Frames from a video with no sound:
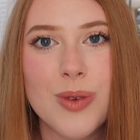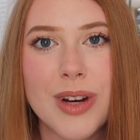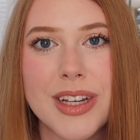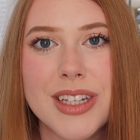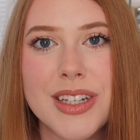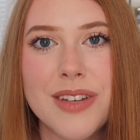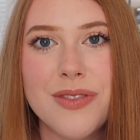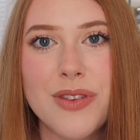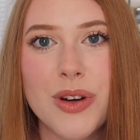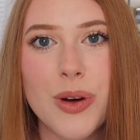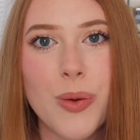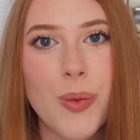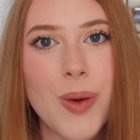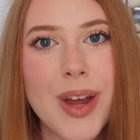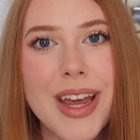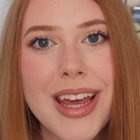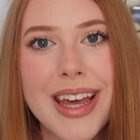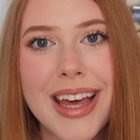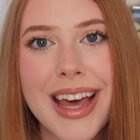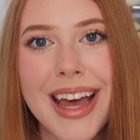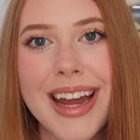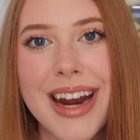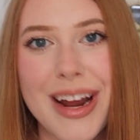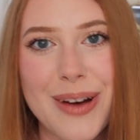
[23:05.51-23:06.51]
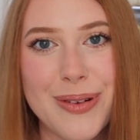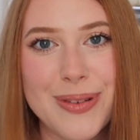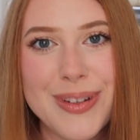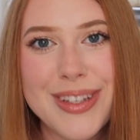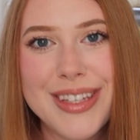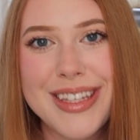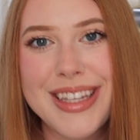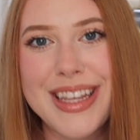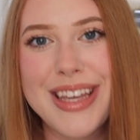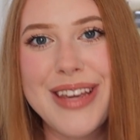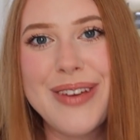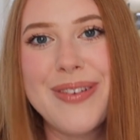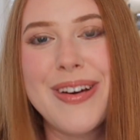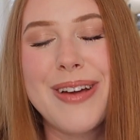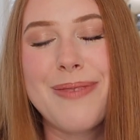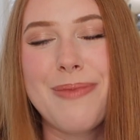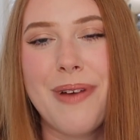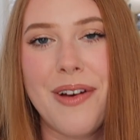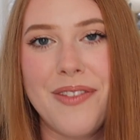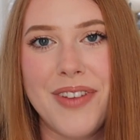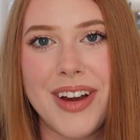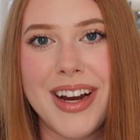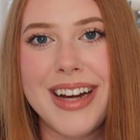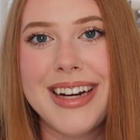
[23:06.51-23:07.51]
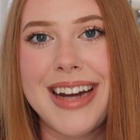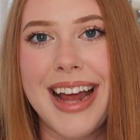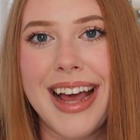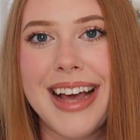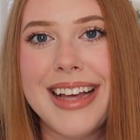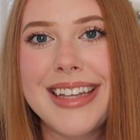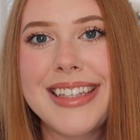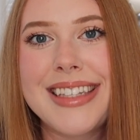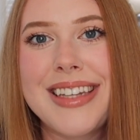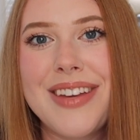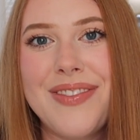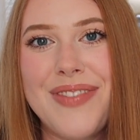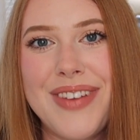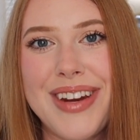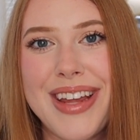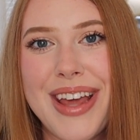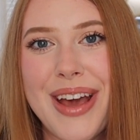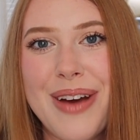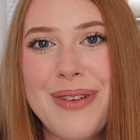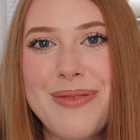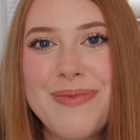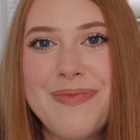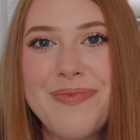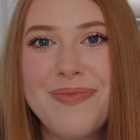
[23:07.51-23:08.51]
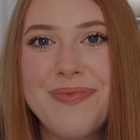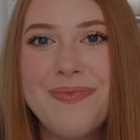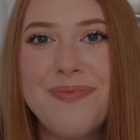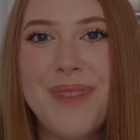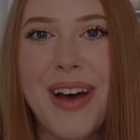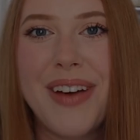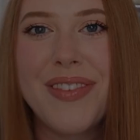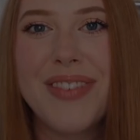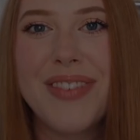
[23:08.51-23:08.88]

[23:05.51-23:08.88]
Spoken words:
rest of your week, and I will see you in my very next video. Bye,